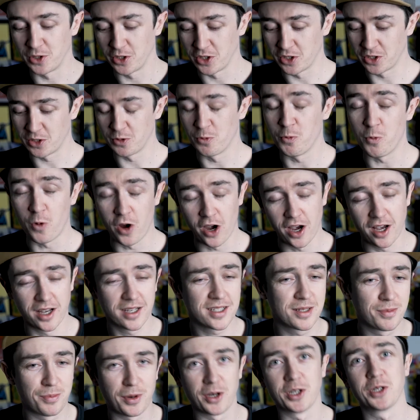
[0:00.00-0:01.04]
was just the
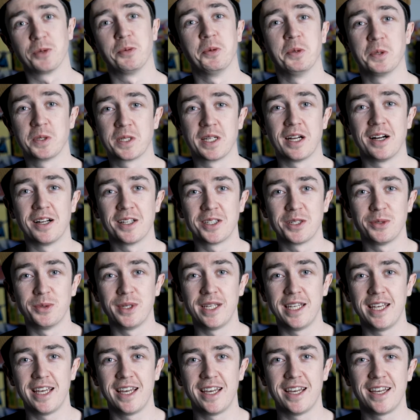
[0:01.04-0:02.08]
worst possible start to
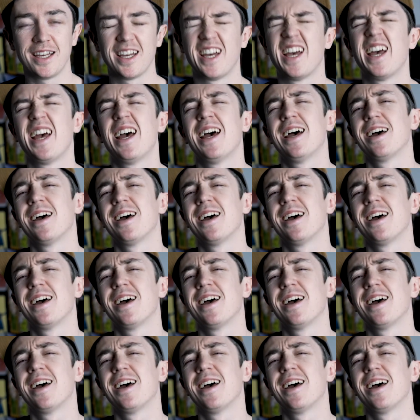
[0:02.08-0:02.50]
a year.